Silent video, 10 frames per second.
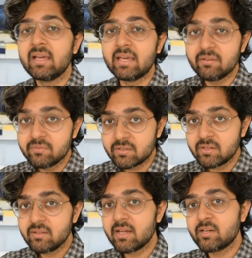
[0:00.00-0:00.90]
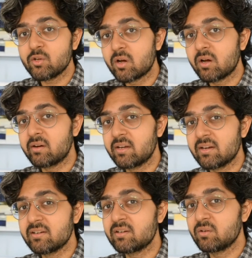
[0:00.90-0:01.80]
given that your
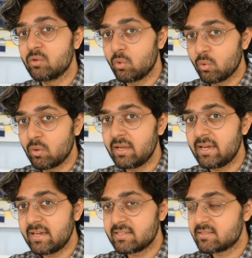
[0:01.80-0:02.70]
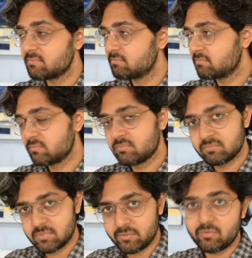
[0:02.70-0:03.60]
career goal is
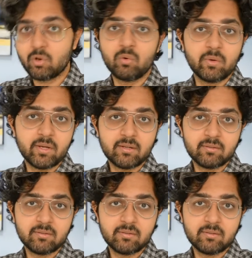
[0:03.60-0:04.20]
the following.